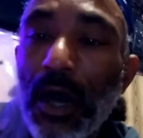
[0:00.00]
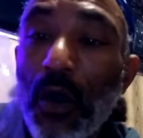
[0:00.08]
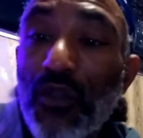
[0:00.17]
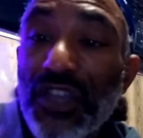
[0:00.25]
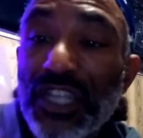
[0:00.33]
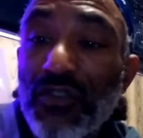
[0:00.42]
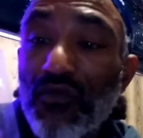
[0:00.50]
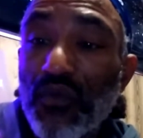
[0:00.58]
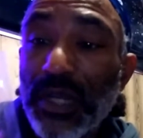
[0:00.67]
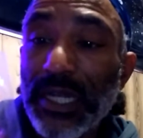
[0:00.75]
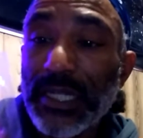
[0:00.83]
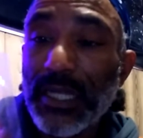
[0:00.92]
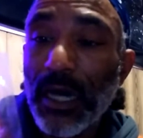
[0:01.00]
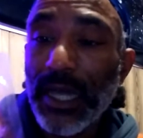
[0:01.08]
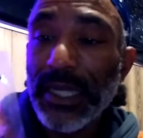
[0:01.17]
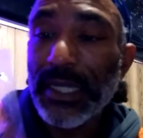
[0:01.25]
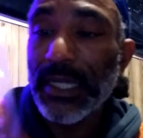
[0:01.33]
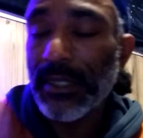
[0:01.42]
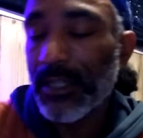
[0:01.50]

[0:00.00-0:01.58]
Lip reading: Oh, these are really tiny